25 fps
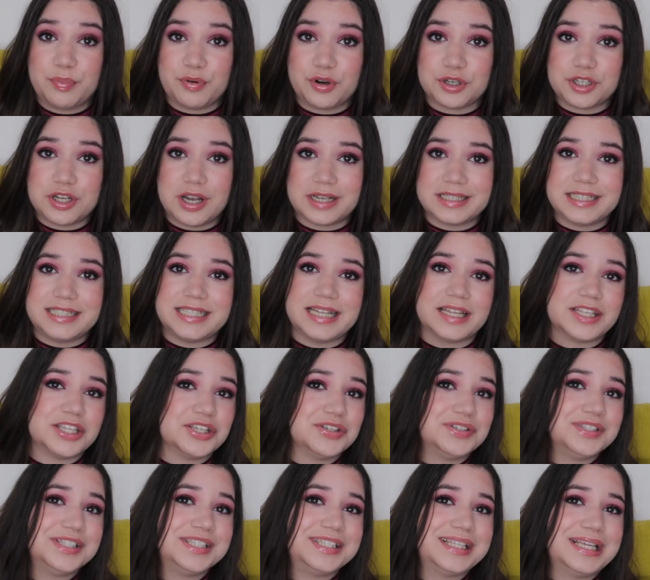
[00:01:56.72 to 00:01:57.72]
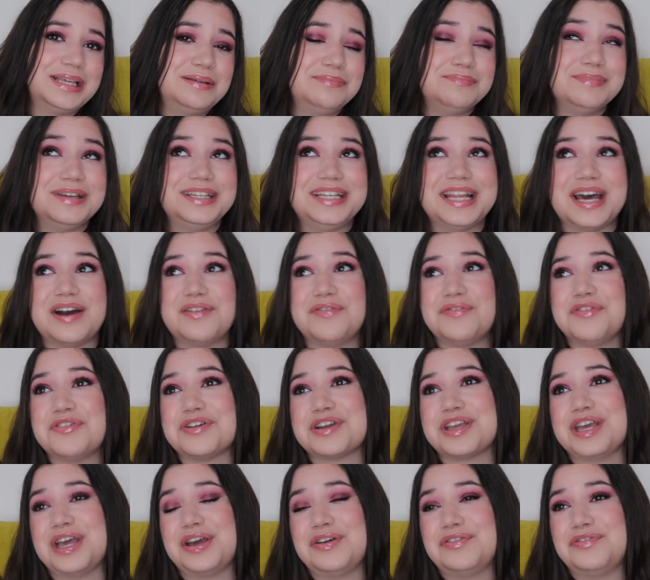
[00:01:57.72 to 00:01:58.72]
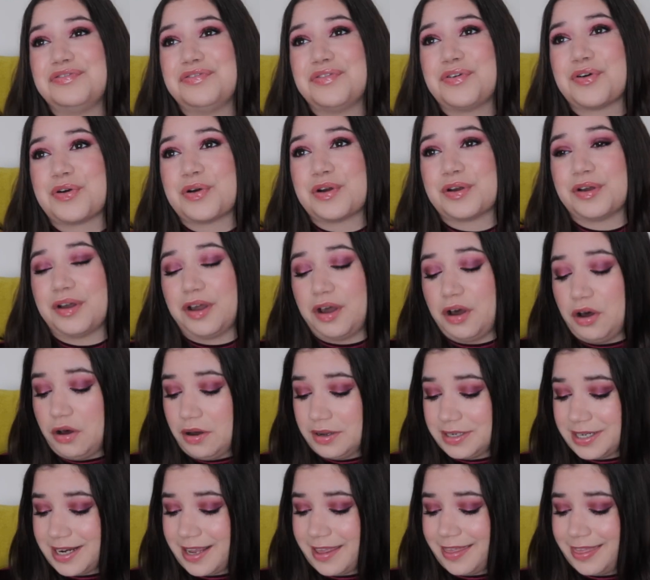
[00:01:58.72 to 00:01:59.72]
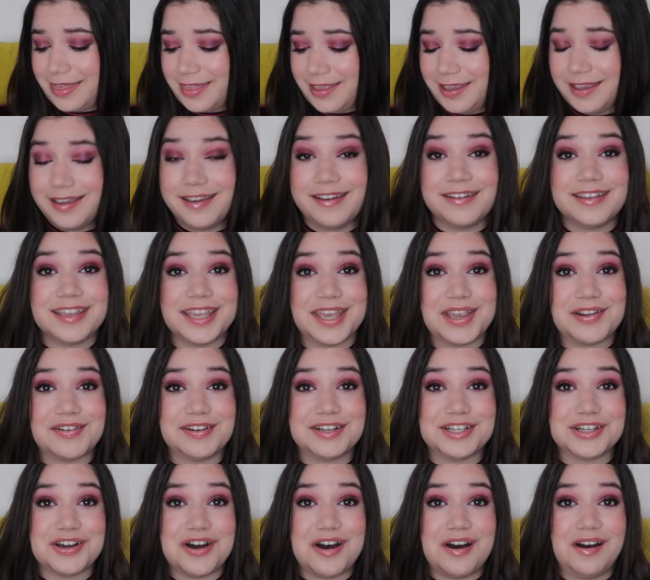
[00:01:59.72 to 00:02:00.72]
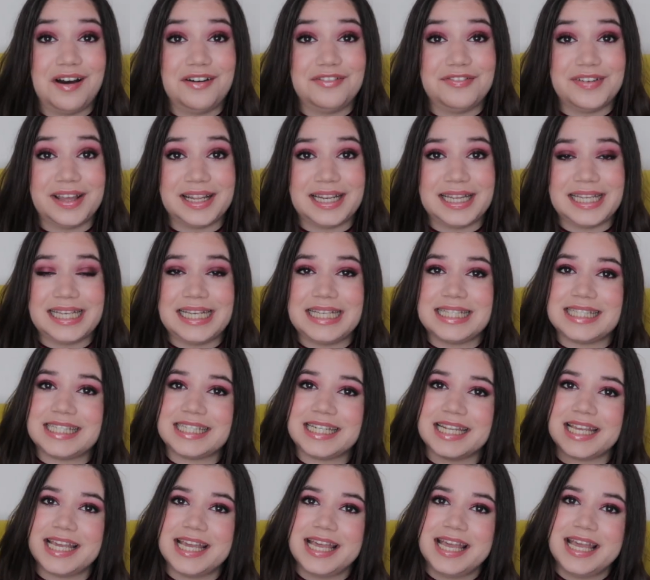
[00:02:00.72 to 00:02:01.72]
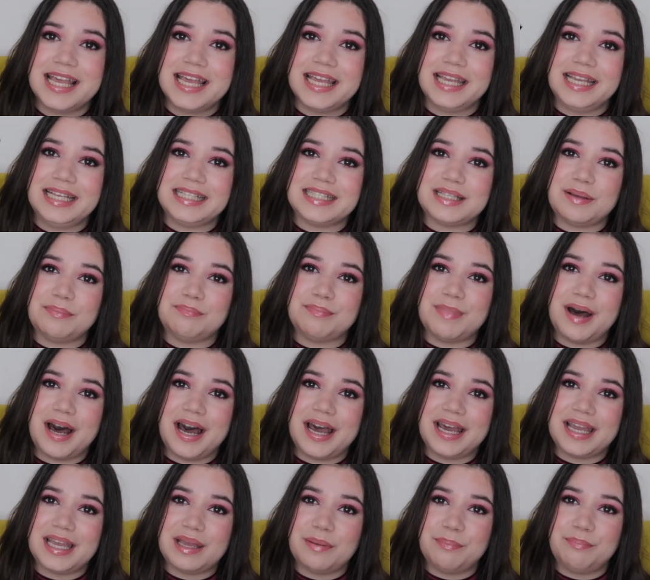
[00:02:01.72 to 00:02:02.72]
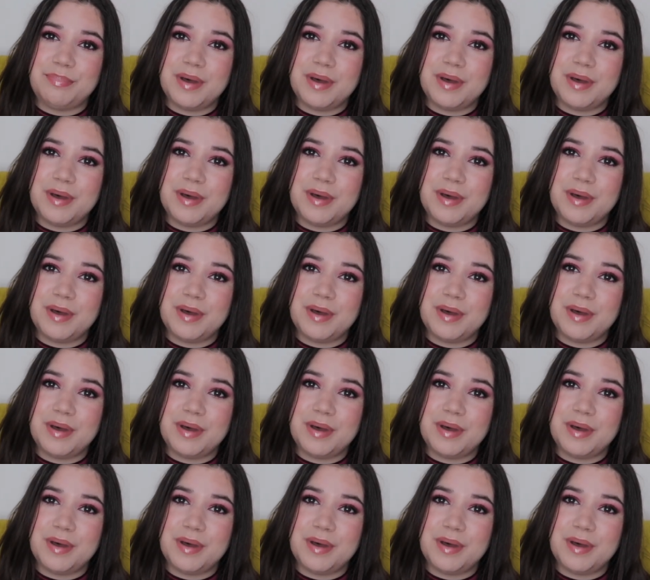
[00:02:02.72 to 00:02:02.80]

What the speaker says: product that you've seen me now working for, God, I think a year and a half at least, is my